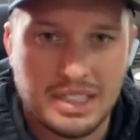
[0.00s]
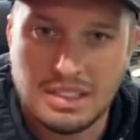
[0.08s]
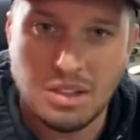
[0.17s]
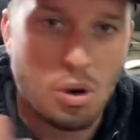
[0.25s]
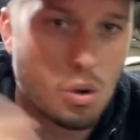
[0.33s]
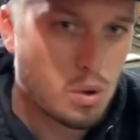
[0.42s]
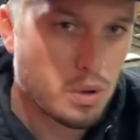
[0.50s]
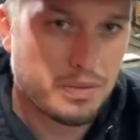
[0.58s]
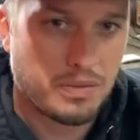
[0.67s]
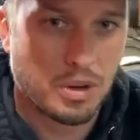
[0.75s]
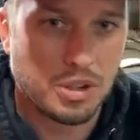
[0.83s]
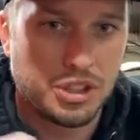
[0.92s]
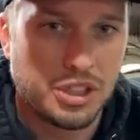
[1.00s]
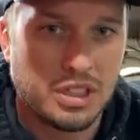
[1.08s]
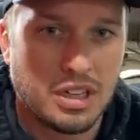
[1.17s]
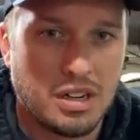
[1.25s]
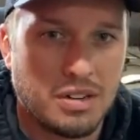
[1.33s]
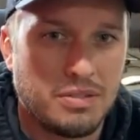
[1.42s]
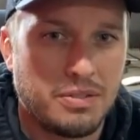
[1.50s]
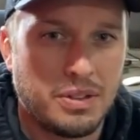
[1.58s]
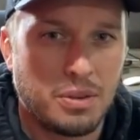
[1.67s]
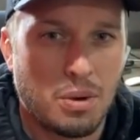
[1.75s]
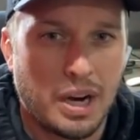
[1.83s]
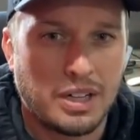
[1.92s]
an old version of
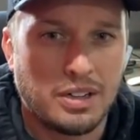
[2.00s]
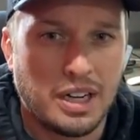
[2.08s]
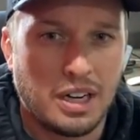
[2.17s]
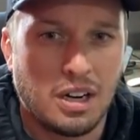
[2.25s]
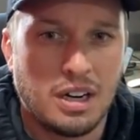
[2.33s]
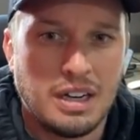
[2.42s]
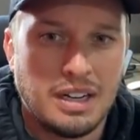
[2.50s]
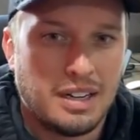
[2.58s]
the regulator.